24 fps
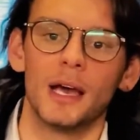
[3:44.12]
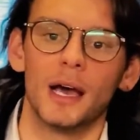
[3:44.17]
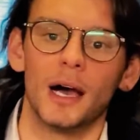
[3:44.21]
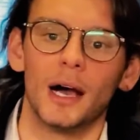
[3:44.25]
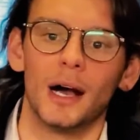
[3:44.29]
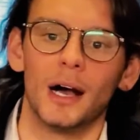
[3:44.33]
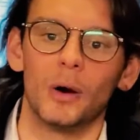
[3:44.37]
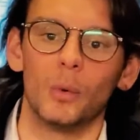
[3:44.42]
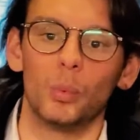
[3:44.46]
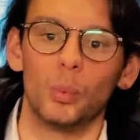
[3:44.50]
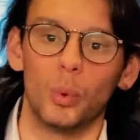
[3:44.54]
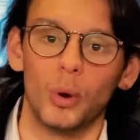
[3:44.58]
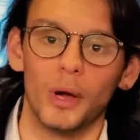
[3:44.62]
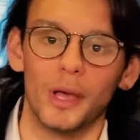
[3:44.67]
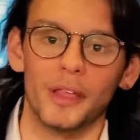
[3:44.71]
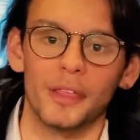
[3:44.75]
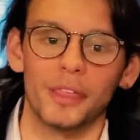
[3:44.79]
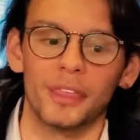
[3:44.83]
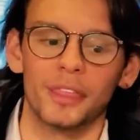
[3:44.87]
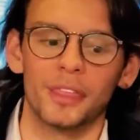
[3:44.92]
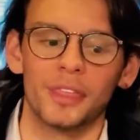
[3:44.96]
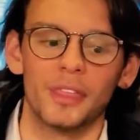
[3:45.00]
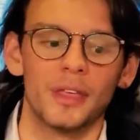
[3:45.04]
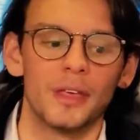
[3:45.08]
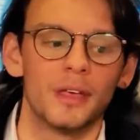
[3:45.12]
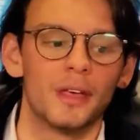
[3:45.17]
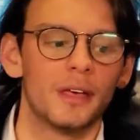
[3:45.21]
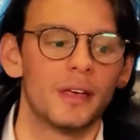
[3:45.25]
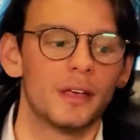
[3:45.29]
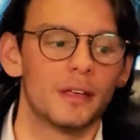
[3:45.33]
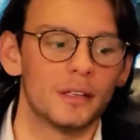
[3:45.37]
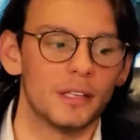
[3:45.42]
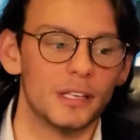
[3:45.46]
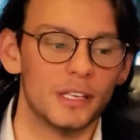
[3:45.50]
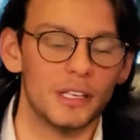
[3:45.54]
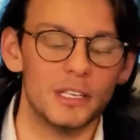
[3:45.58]
uh, with
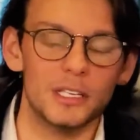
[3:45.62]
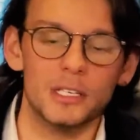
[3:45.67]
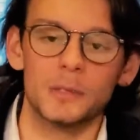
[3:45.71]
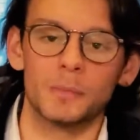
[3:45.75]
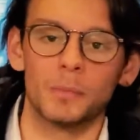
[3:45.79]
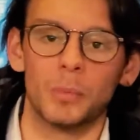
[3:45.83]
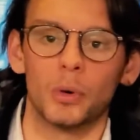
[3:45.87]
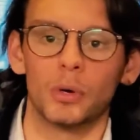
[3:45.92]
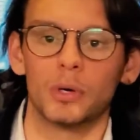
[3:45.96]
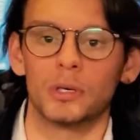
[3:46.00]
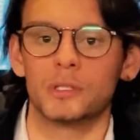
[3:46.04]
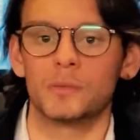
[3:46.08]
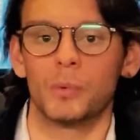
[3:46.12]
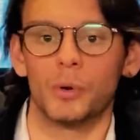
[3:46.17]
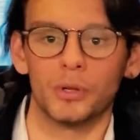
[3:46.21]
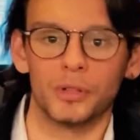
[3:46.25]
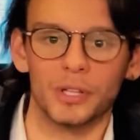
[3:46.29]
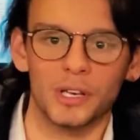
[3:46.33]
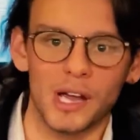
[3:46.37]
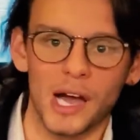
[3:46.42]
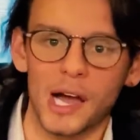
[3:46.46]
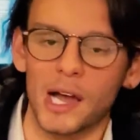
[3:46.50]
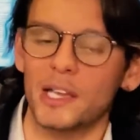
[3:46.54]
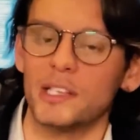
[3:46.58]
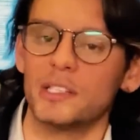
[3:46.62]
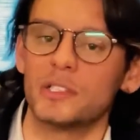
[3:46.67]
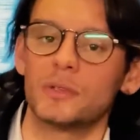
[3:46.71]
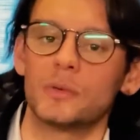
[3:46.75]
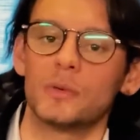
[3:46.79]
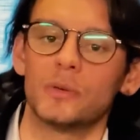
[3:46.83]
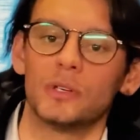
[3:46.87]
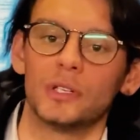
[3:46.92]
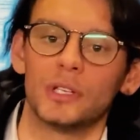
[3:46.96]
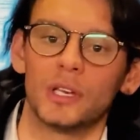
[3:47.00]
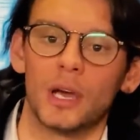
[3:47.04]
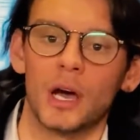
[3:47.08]
esports both in high
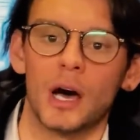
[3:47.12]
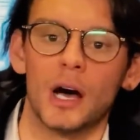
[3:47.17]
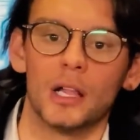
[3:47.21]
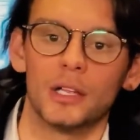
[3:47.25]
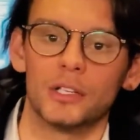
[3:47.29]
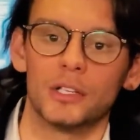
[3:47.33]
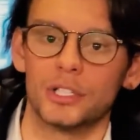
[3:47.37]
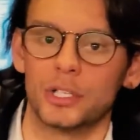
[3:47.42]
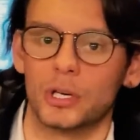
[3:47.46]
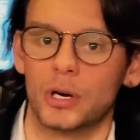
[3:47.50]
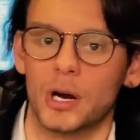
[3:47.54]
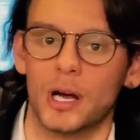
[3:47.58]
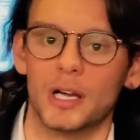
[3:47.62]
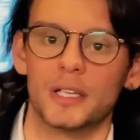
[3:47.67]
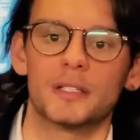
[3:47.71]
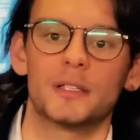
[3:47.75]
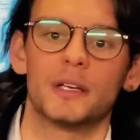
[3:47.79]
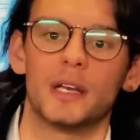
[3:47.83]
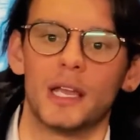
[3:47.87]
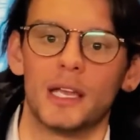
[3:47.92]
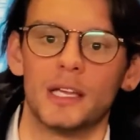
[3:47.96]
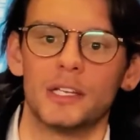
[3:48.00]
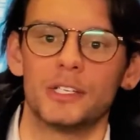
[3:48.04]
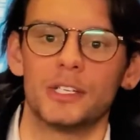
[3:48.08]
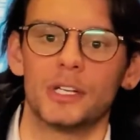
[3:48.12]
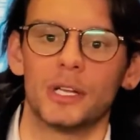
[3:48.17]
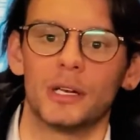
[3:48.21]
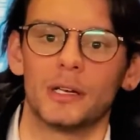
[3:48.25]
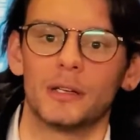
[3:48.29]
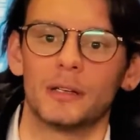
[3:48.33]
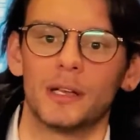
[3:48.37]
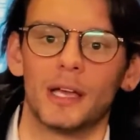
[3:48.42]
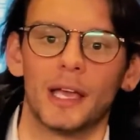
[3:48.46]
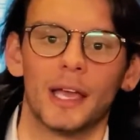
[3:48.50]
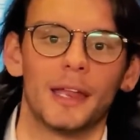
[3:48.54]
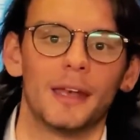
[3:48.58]
school and college across the nation.